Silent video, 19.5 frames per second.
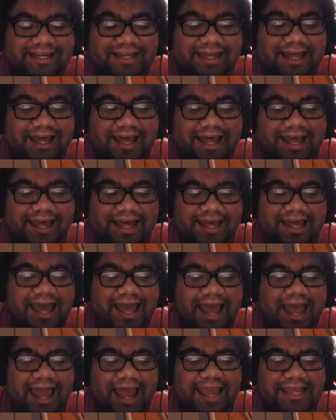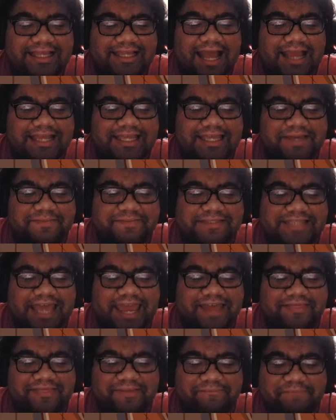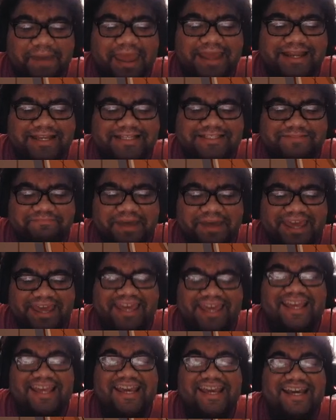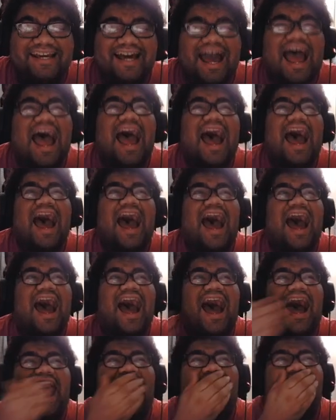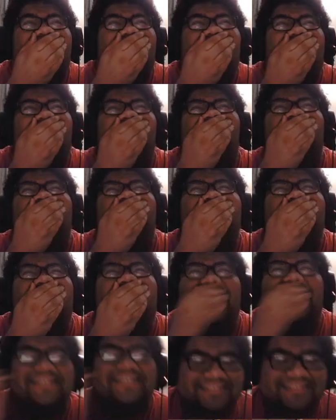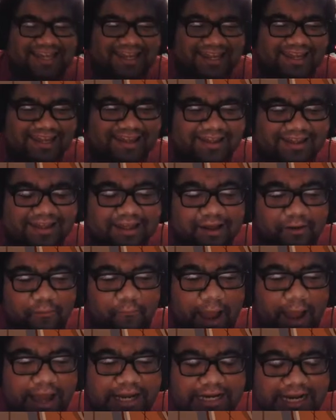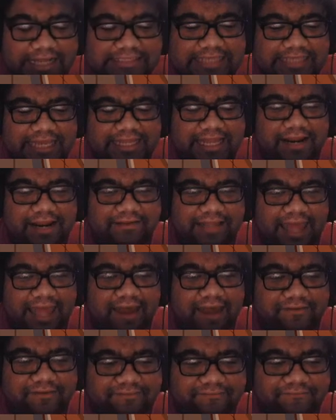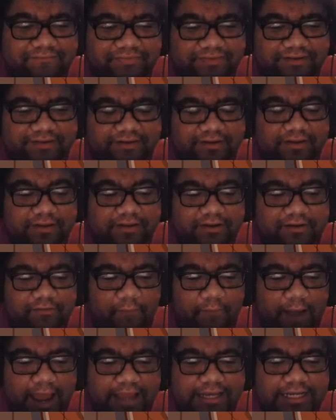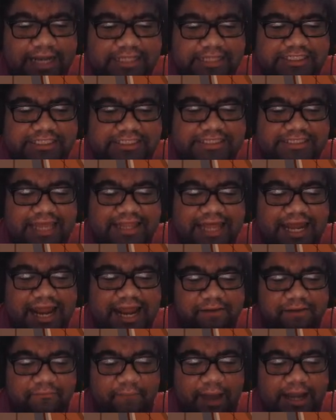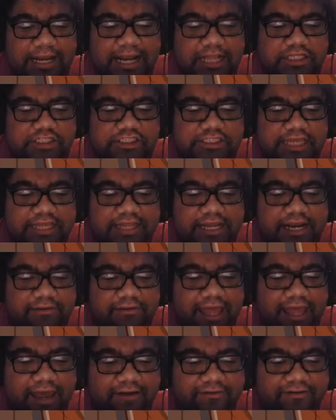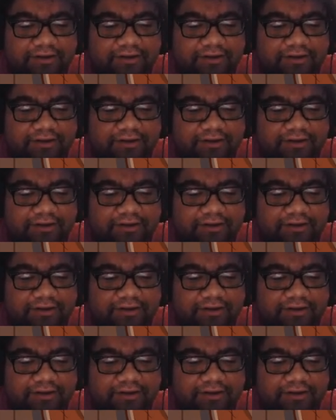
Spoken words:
I keep saying the bed is big. Oh my gosh. Why did I say that out loud? Why did I just say that out loud?